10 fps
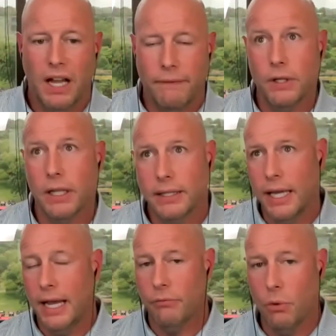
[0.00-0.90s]
I feel like they
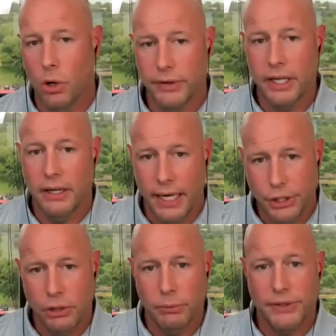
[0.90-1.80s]
have more of a
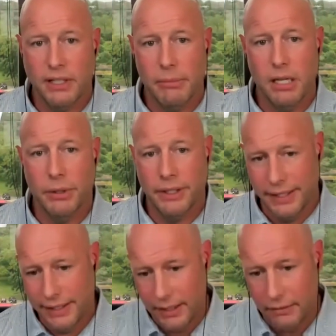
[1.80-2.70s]
connection with somebody when they
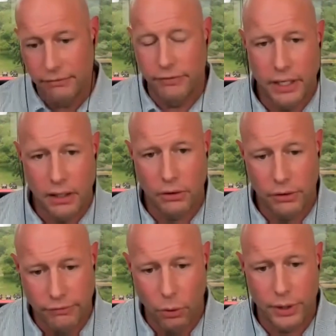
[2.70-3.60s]
see the video,
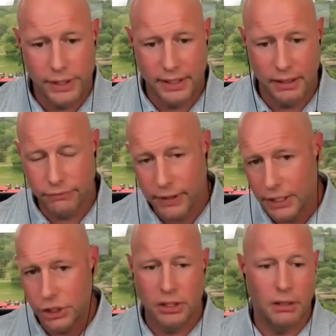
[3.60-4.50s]
the voice, the
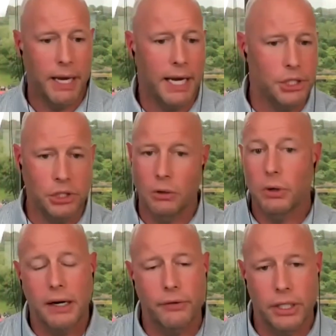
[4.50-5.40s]
inflection, the passion, the
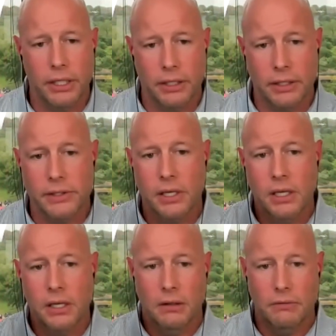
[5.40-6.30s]
whatever it is,
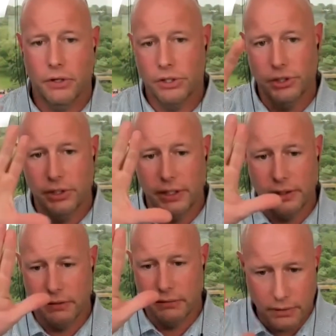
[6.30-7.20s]
versus
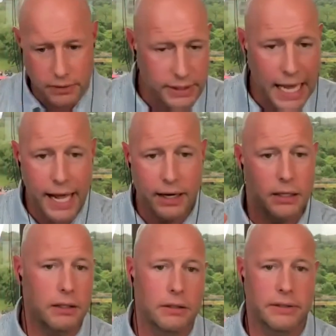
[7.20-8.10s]
this
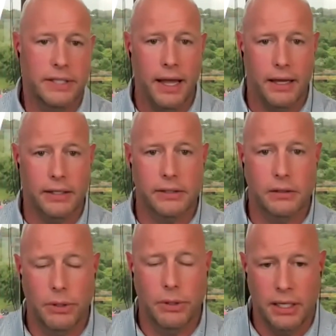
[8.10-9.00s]
static text
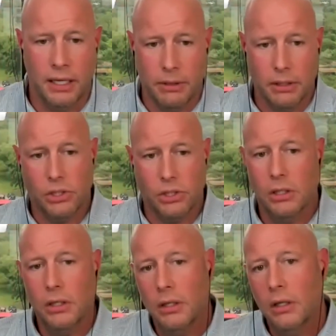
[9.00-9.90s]
with an image.
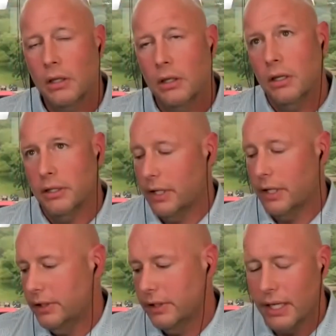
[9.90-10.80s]
And so I
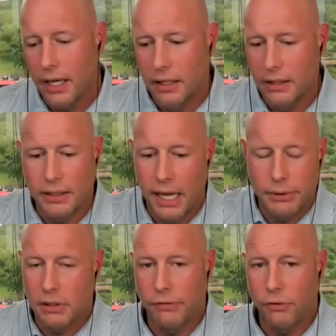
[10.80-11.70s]
just decided that that
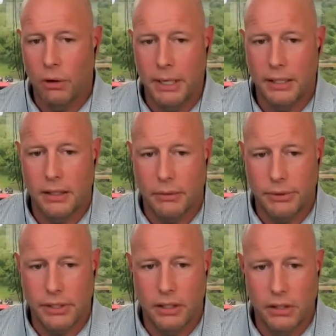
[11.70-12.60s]
was the format that I
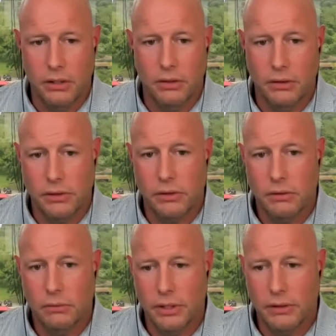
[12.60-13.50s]
was going to use,
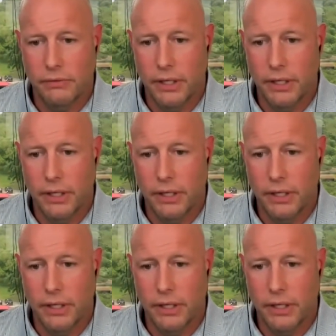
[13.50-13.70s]
was